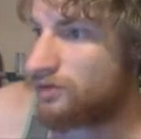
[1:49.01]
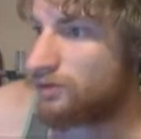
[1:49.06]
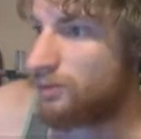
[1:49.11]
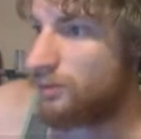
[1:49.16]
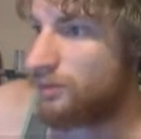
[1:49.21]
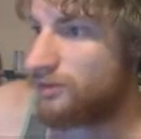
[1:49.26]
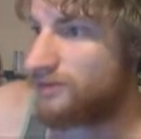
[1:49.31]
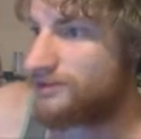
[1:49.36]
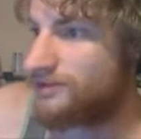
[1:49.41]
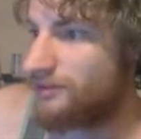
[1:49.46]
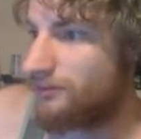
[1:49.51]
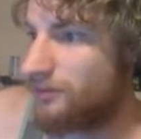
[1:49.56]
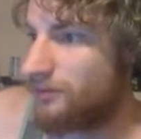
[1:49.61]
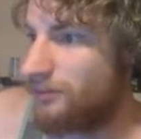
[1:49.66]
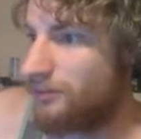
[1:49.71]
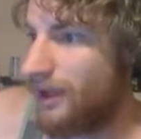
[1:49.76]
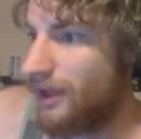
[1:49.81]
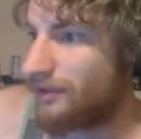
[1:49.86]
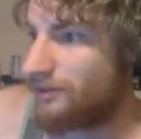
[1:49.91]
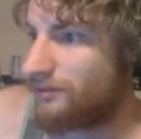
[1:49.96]
Towards
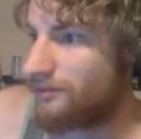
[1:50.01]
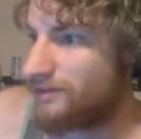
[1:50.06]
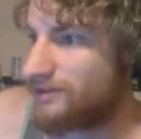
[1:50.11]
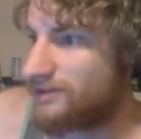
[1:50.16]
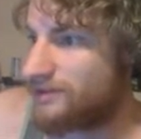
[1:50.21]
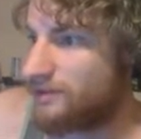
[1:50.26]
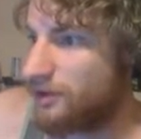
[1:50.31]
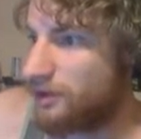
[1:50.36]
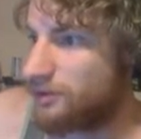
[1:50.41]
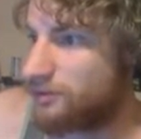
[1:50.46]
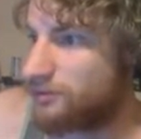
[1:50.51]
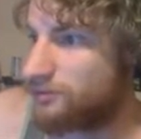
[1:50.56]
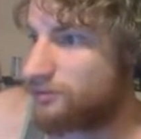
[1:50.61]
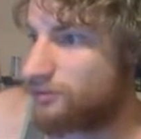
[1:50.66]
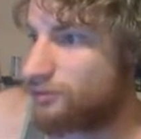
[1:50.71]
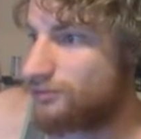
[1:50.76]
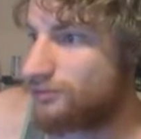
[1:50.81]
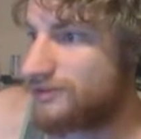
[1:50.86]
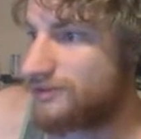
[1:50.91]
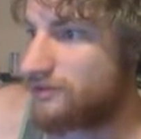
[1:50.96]
the back of this large
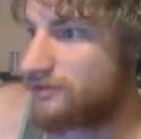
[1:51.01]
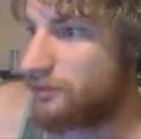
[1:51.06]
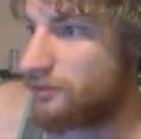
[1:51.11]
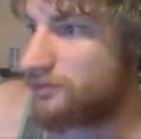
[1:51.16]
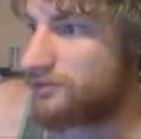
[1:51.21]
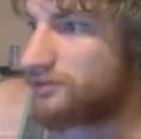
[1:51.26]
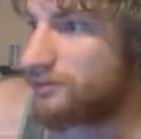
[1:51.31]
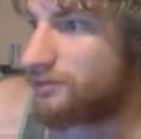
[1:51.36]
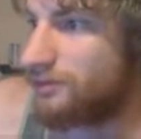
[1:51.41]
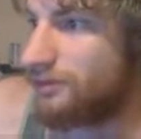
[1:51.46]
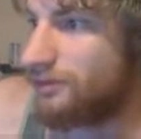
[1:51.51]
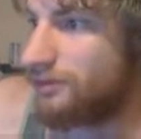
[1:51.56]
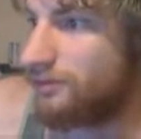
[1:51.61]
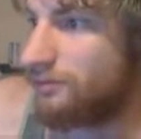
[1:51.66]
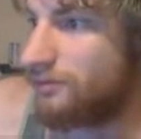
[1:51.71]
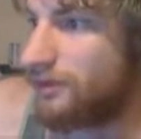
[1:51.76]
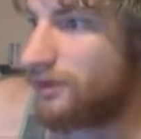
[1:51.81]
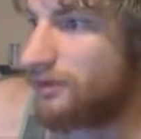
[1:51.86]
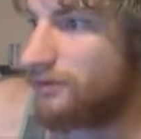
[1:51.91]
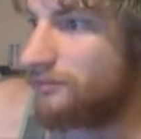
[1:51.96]
room is a low
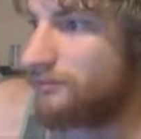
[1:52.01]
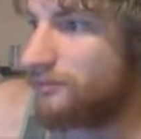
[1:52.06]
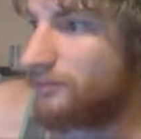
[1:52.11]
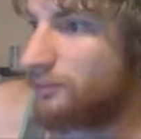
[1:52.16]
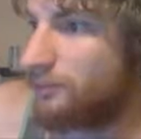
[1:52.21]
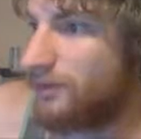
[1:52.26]
circular well.